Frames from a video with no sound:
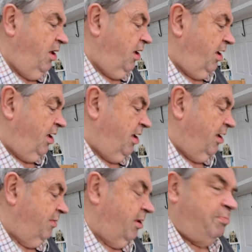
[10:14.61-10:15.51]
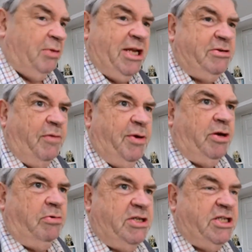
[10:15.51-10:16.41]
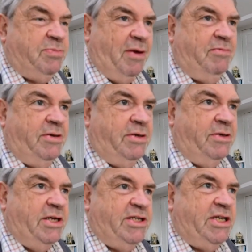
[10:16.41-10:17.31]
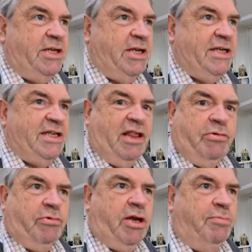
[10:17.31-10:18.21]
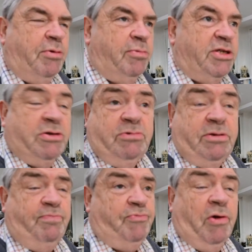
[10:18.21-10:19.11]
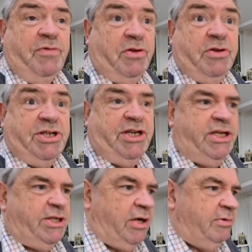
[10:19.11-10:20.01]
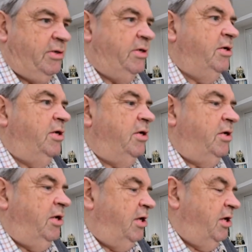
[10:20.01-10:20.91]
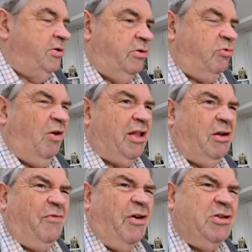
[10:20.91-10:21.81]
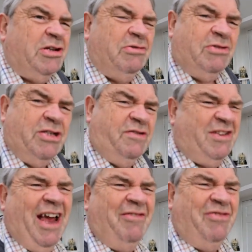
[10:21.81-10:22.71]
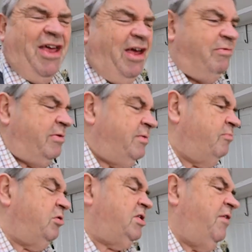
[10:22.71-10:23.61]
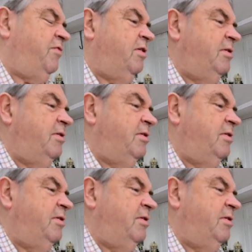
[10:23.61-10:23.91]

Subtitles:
a place where I've been going since about 1993, probably, so over 30 years ago. Done quite a lot of articles down there and what have you.